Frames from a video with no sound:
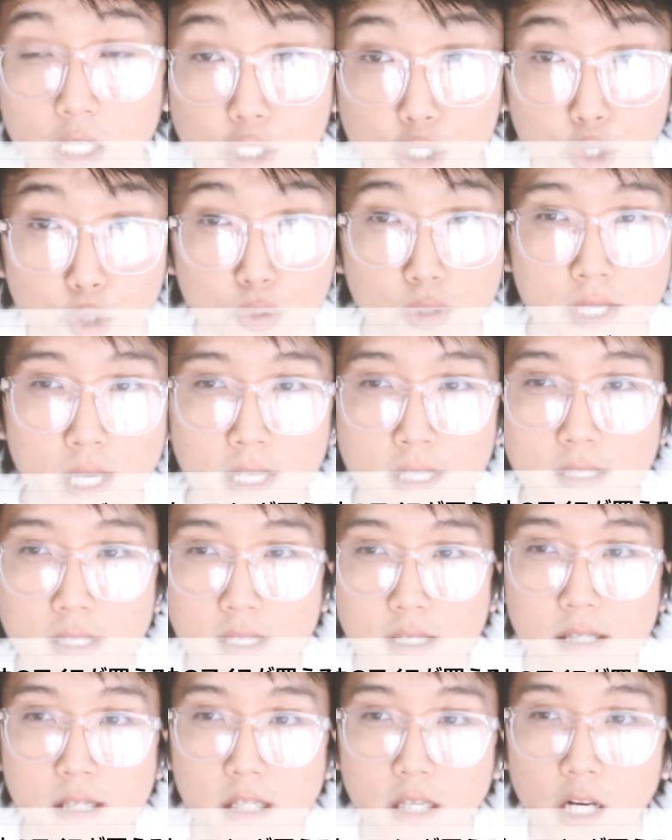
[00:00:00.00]
two
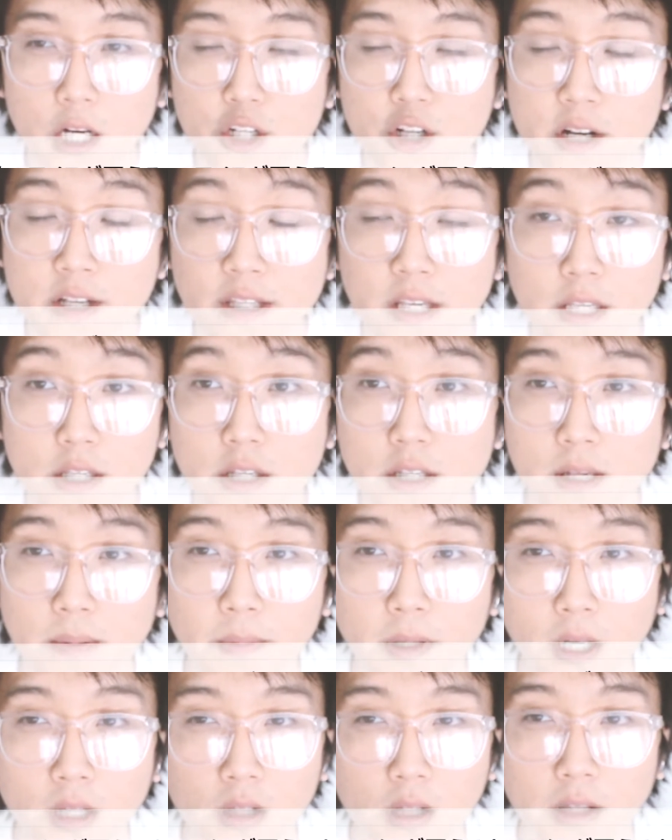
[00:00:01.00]
sentences, is going to translate to
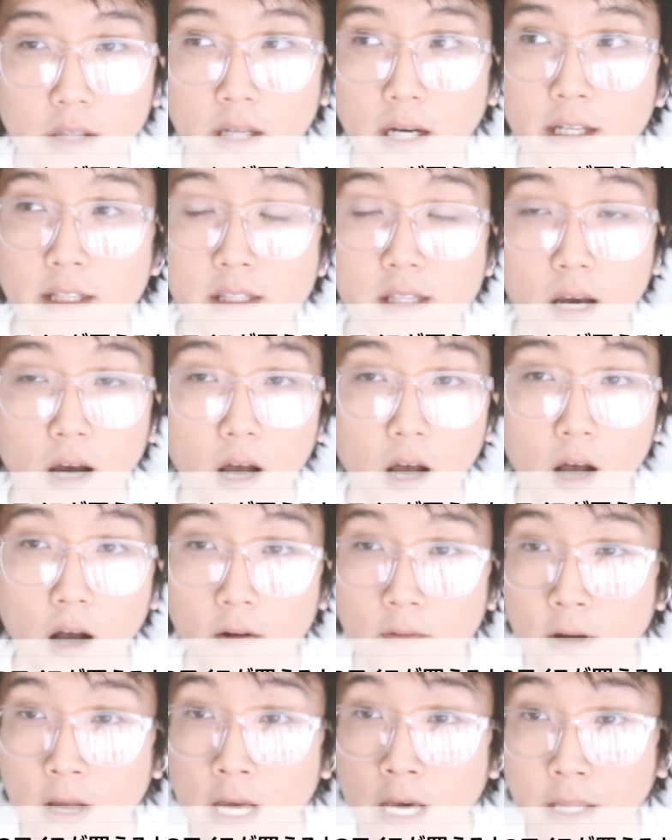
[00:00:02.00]
something along the lines
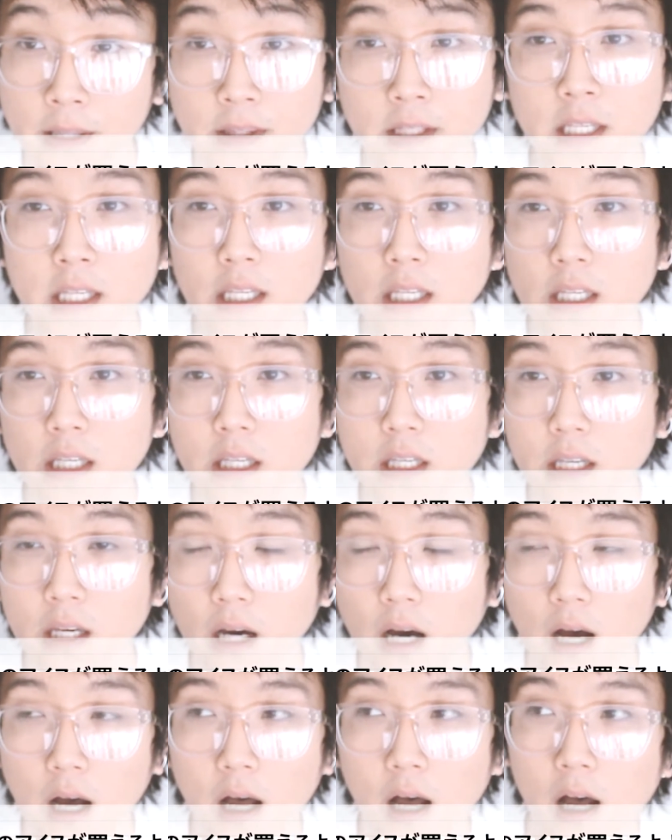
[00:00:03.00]
of the
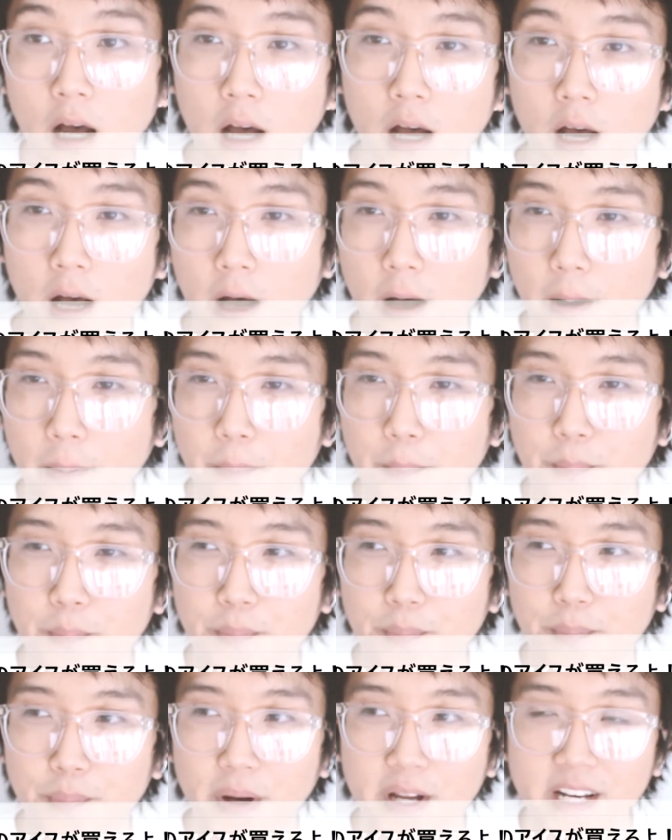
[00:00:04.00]

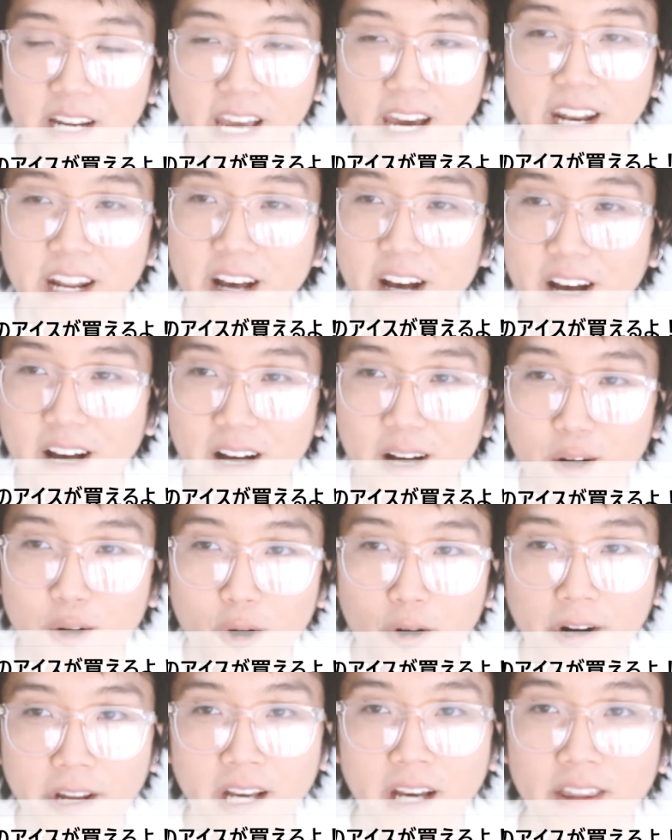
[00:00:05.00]
banana
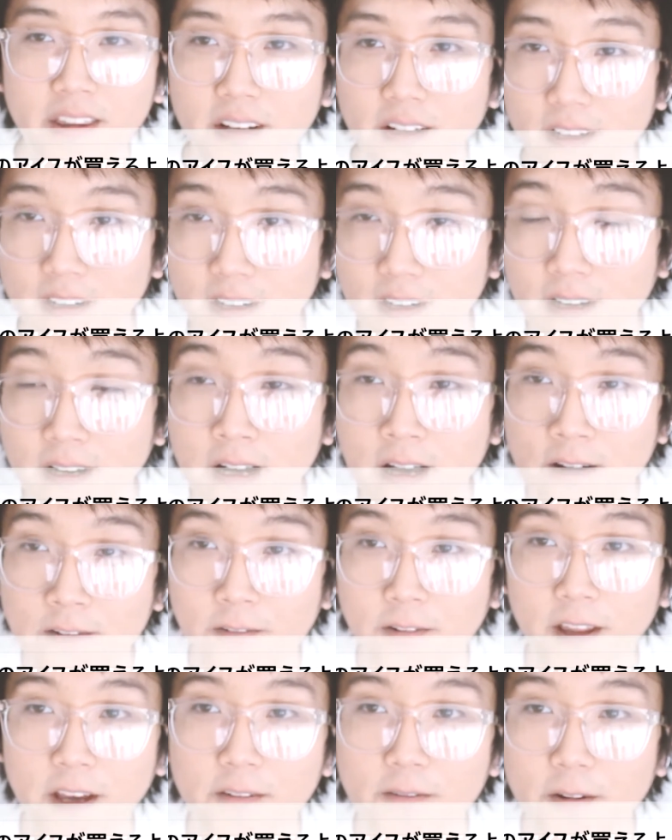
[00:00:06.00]
coriander
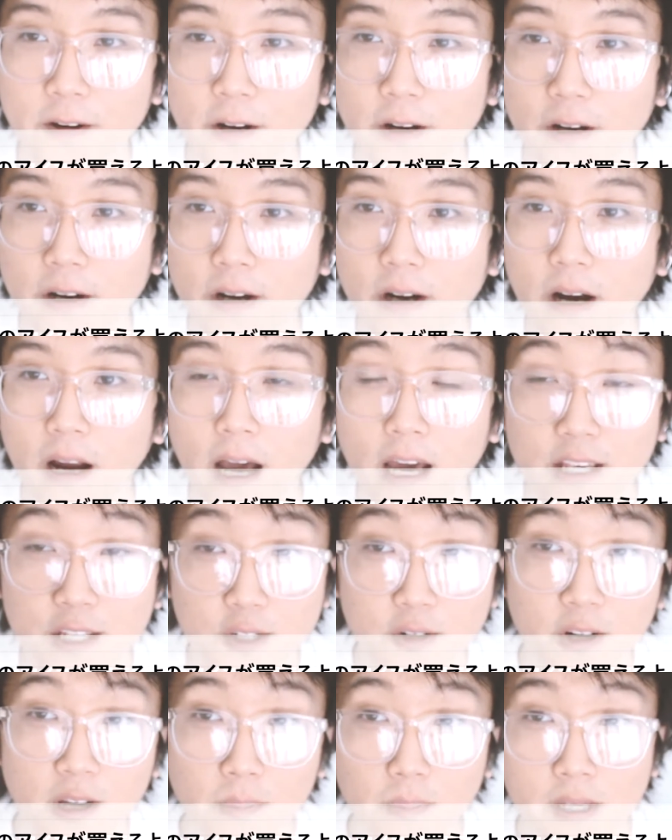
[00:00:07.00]
flavor ice
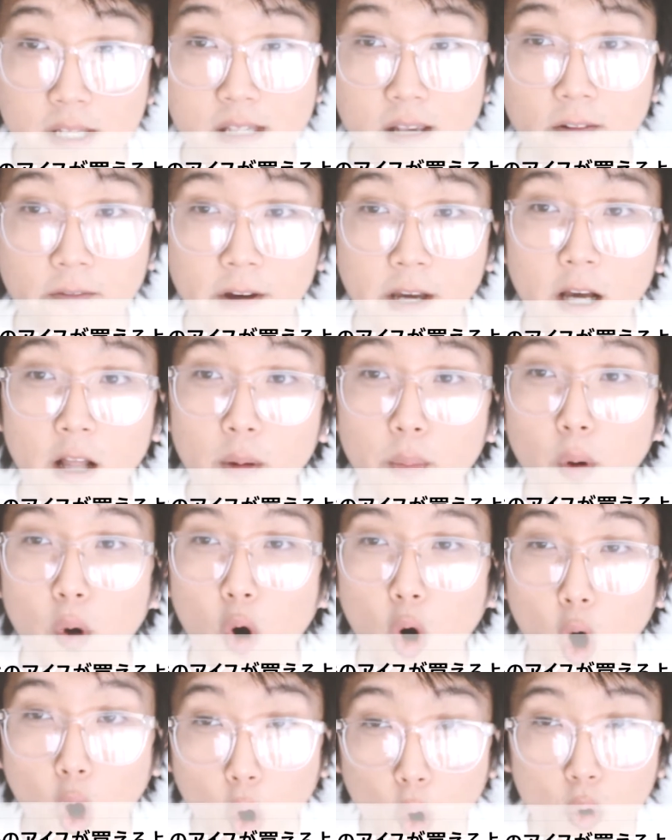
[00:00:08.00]
cream is
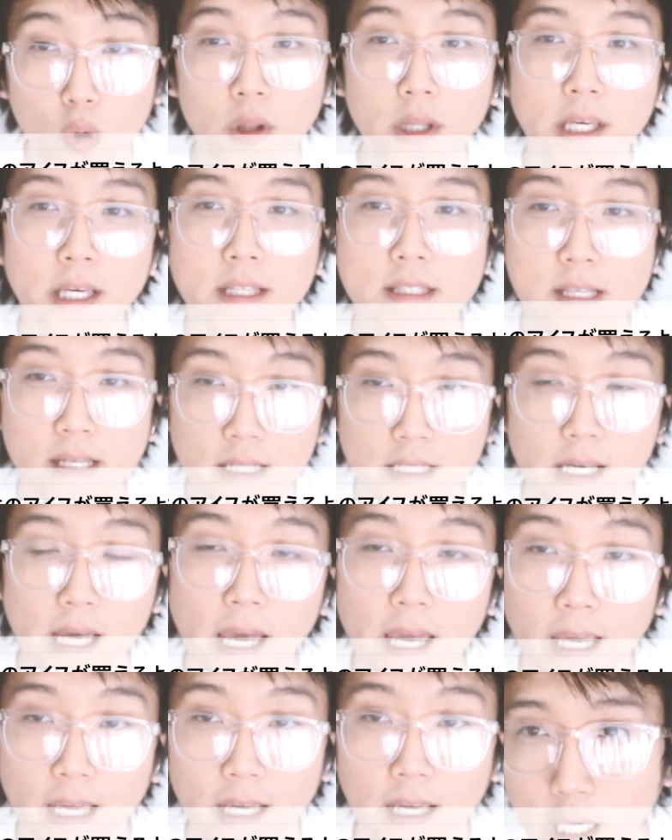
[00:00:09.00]
available only
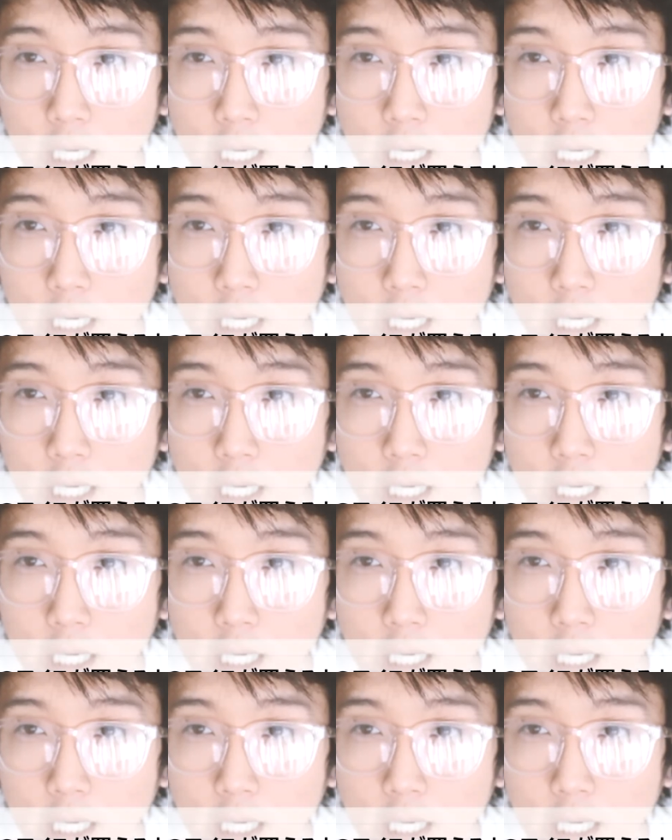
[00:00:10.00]
today.